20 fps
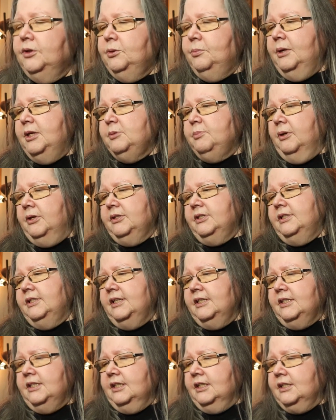of the baseball
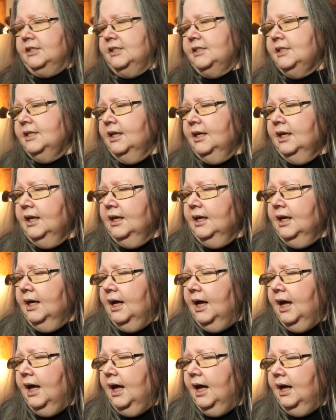statistics
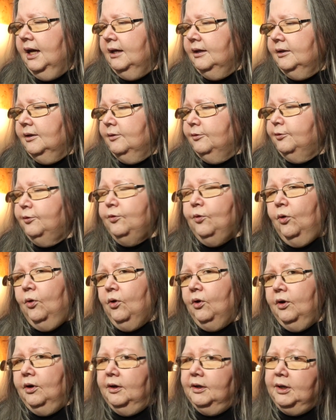
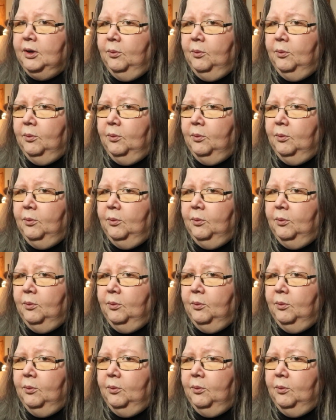for